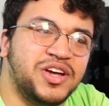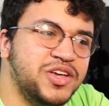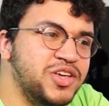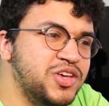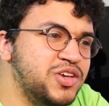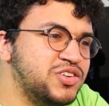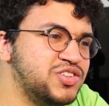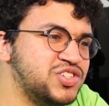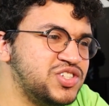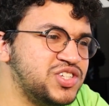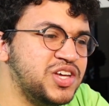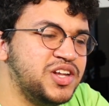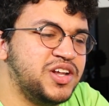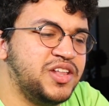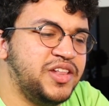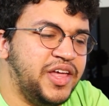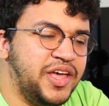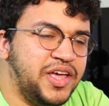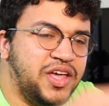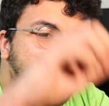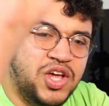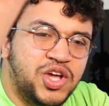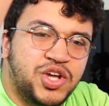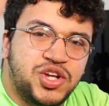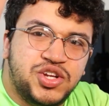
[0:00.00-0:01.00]
are you just gonna
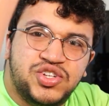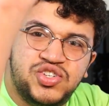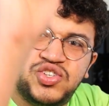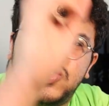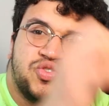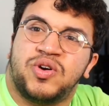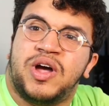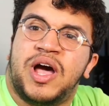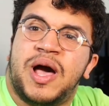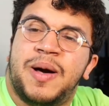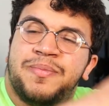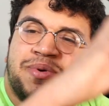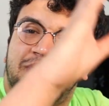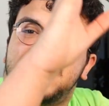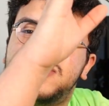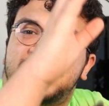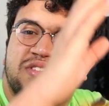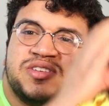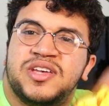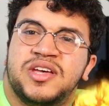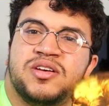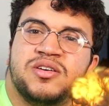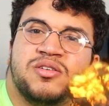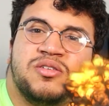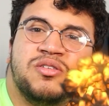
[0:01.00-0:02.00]
like drop a
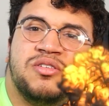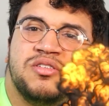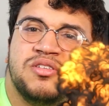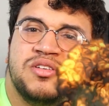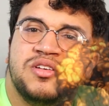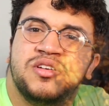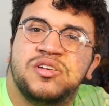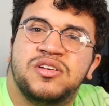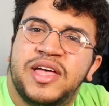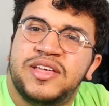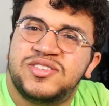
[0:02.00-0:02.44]
single?